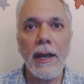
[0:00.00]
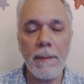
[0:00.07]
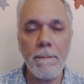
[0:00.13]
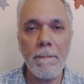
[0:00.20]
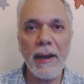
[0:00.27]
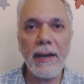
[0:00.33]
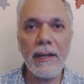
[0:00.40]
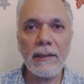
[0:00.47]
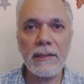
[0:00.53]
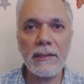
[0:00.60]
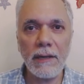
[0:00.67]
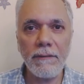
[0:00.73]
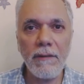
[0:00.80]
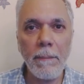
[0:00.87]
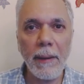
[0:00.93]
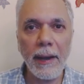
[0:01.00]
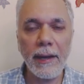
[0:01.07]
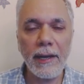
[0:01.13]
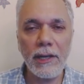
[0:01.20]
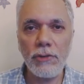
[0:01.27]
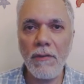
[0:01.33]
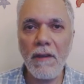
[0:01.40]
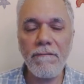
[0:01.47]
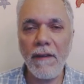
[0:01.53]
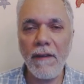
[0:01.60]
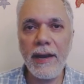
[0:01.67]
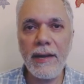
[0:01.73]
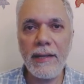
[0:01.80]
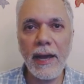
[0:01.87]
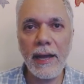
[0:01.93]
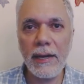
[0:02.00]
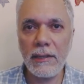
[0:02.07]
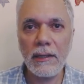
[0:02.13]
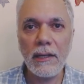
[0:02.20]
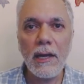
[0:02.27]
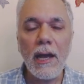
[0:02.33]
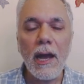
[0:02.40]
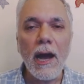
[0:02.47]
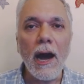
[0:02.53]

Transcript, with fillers: in building the survey package, we find that